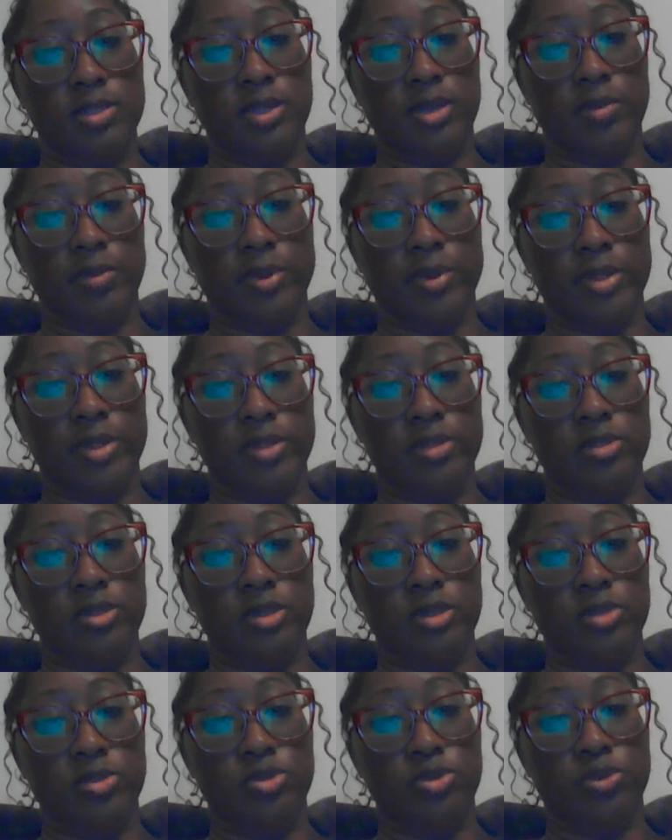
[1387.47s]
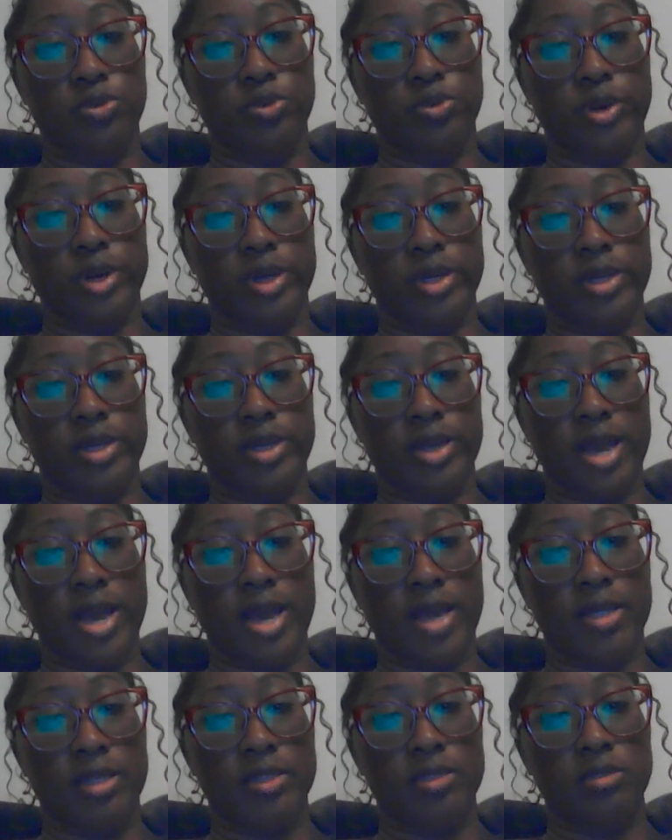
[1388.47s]
the ability to
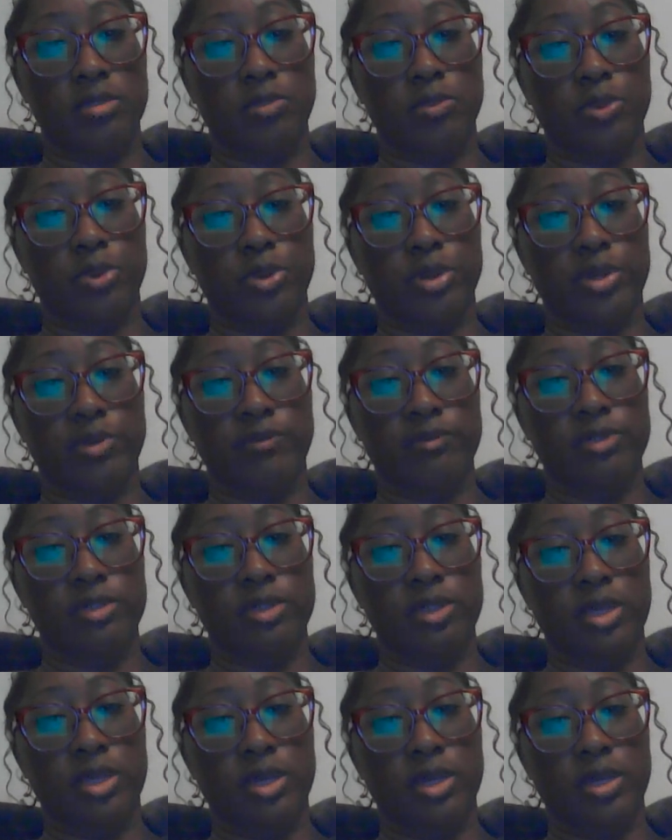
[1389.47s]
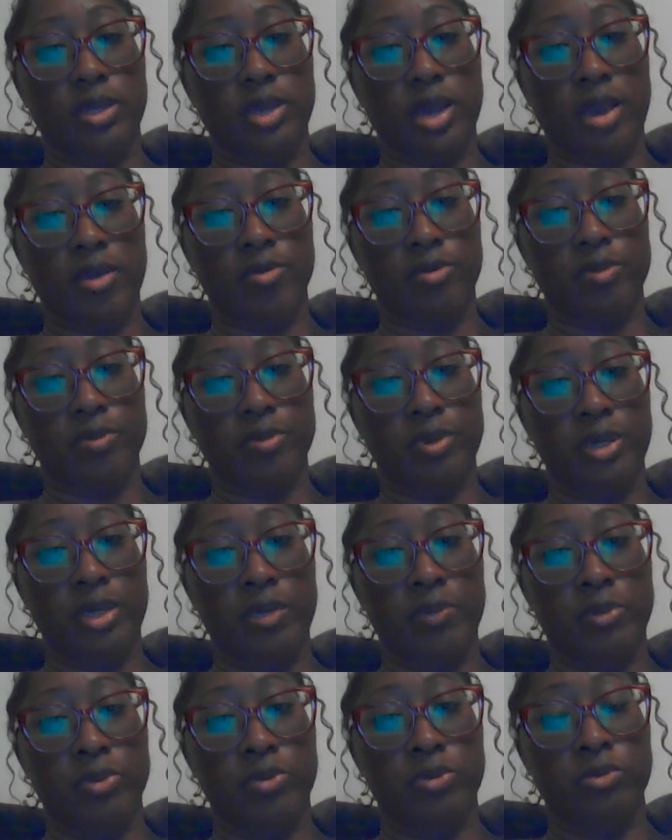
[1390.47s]
recognize previously encountered
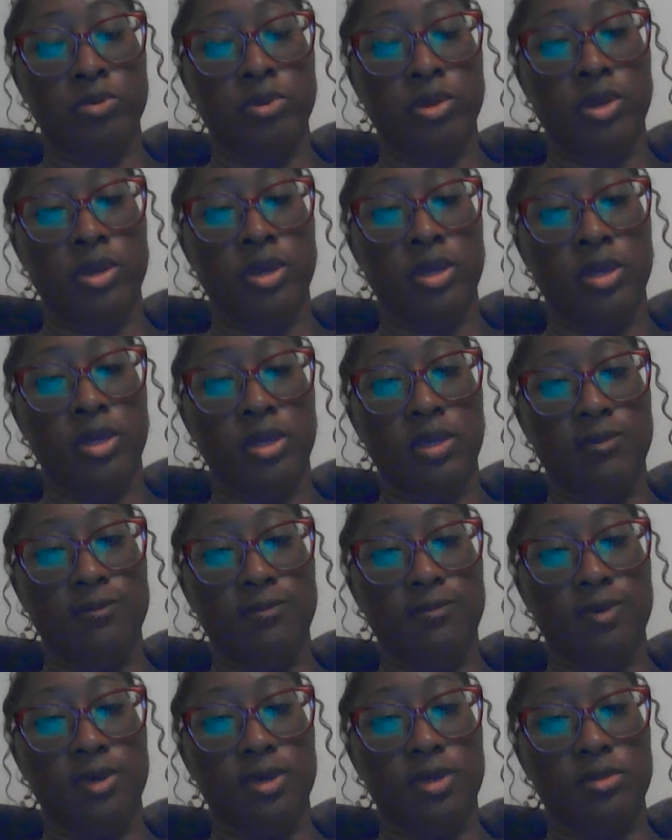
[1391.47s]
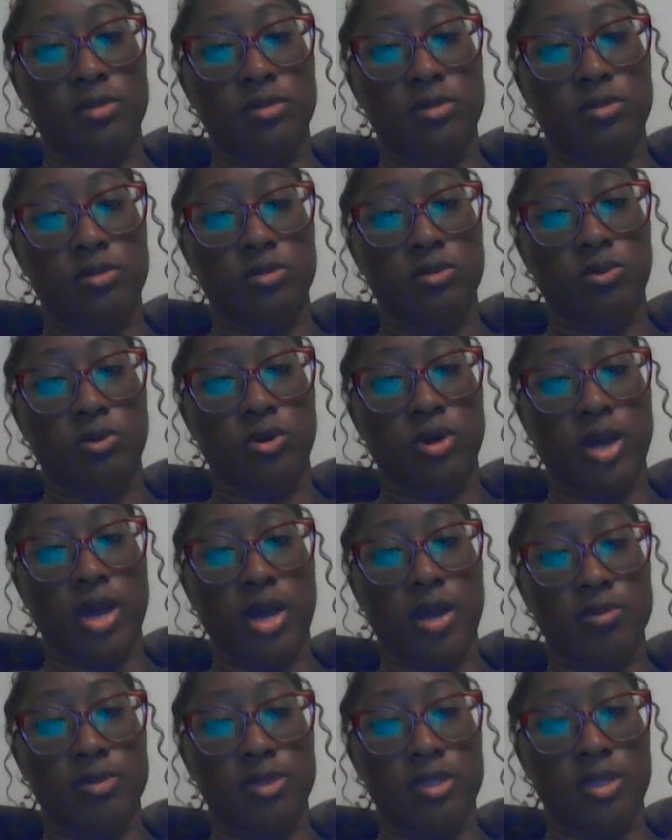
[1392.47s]
people, events, or
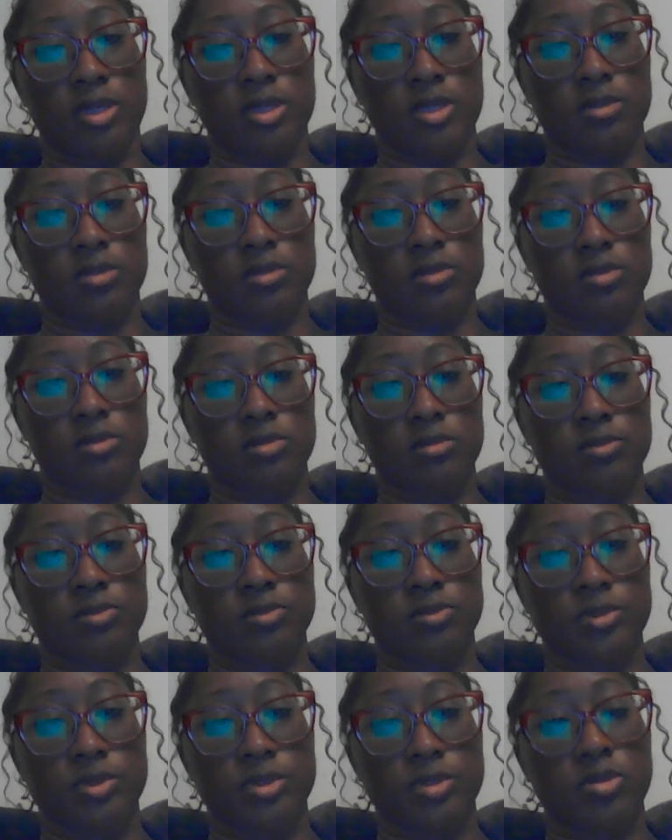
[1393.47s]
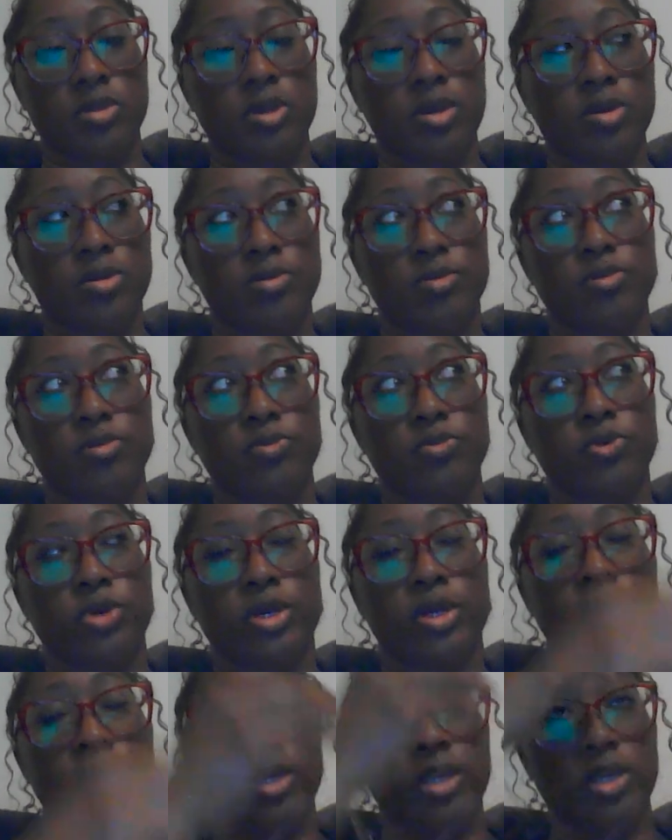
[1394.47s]
objects. So,
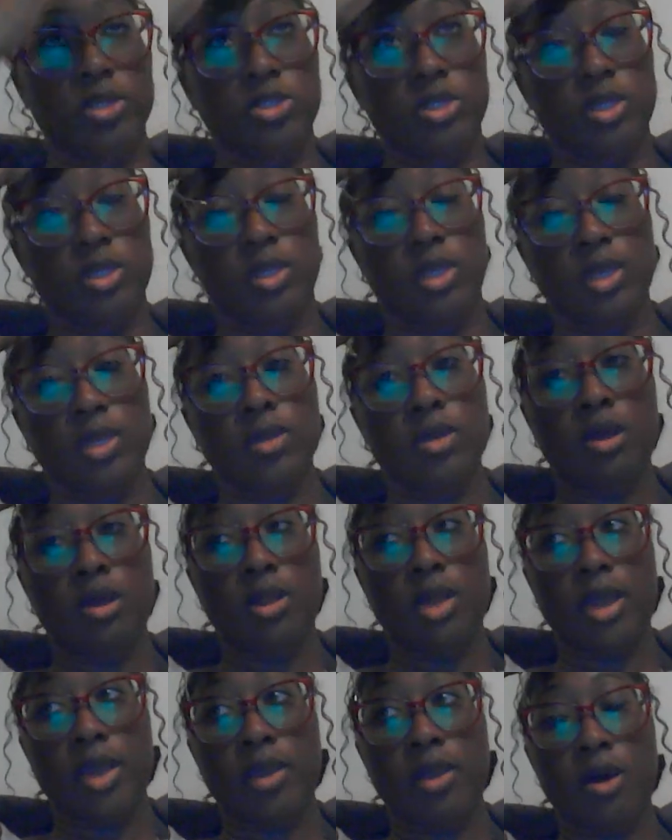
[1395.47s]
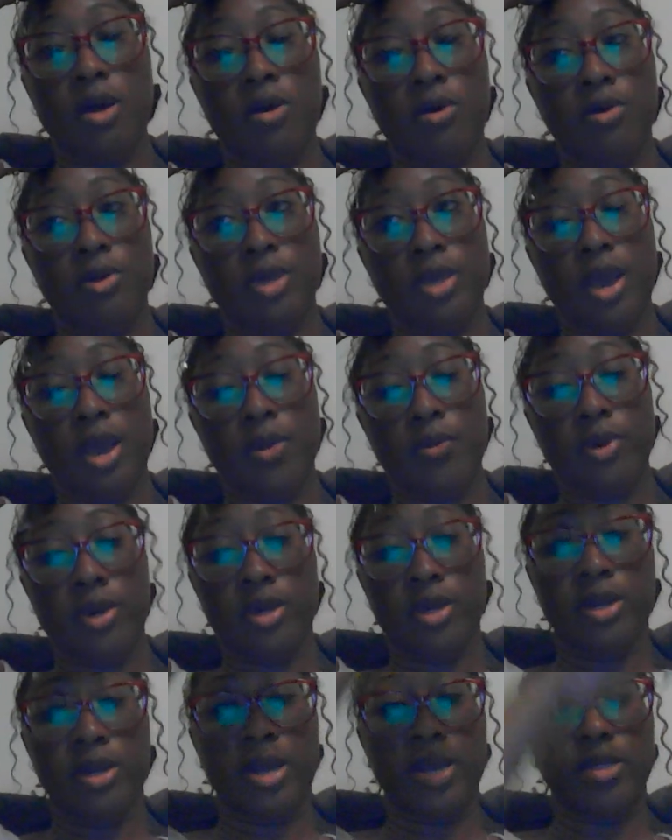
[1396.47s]
recognition, think like, oh yeah, I
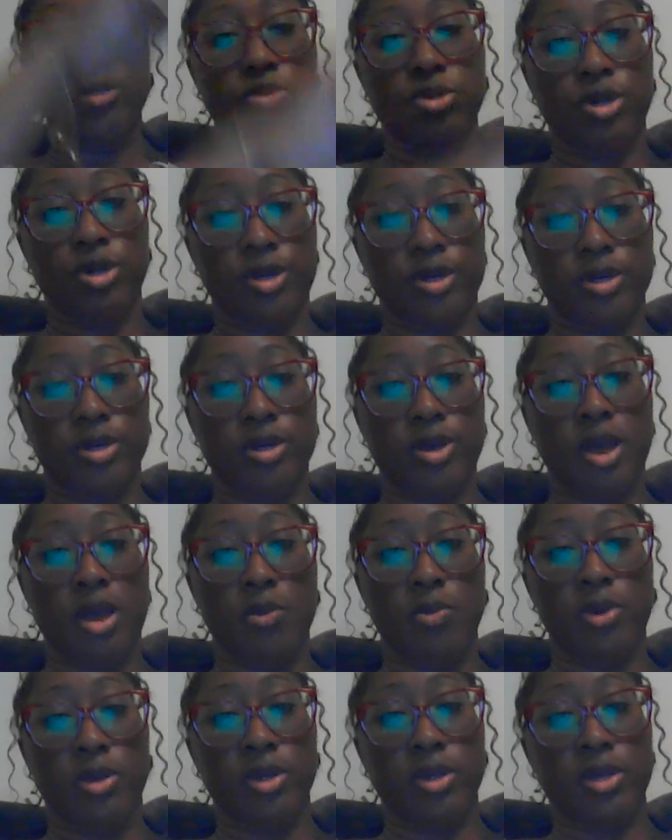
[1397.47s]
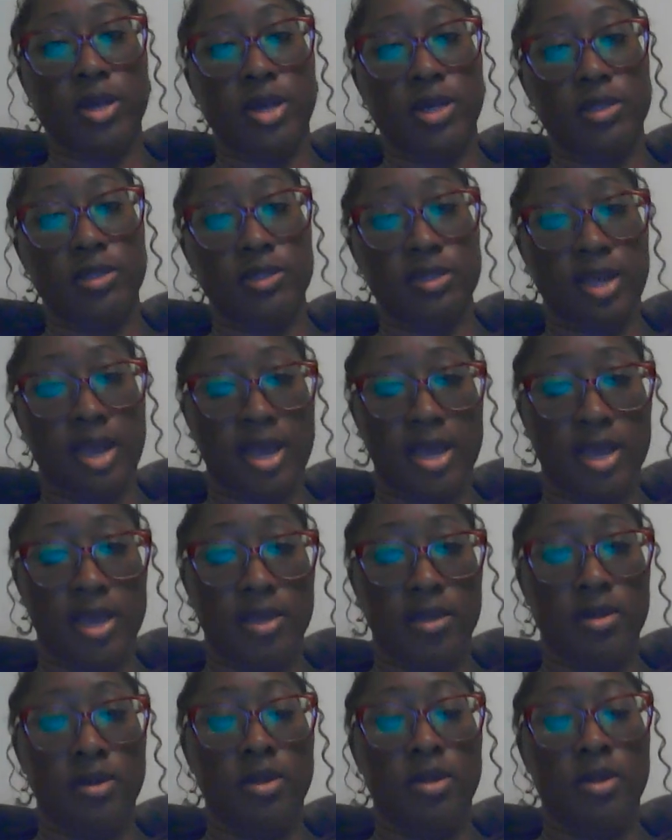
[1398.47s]
recognize her, I recognize that.